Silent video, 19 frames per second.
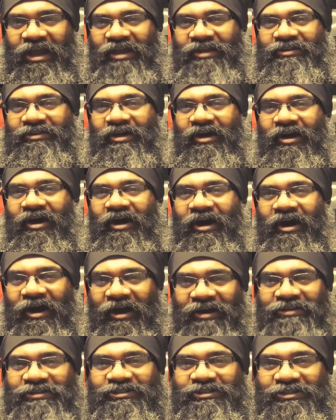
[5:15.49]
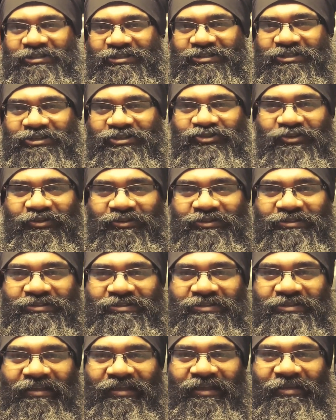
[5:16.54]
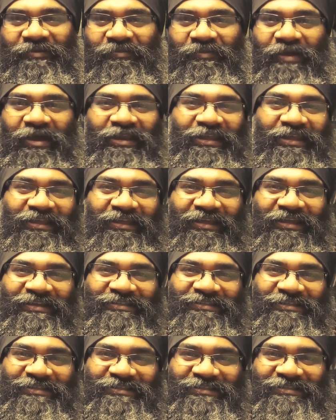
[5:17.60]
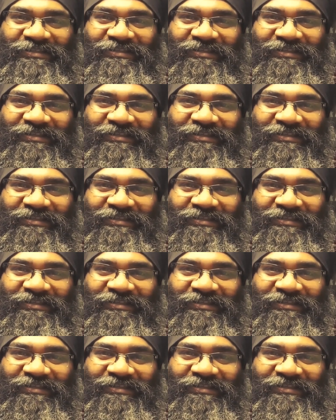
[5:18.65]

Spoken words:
and harshest truths in many cases?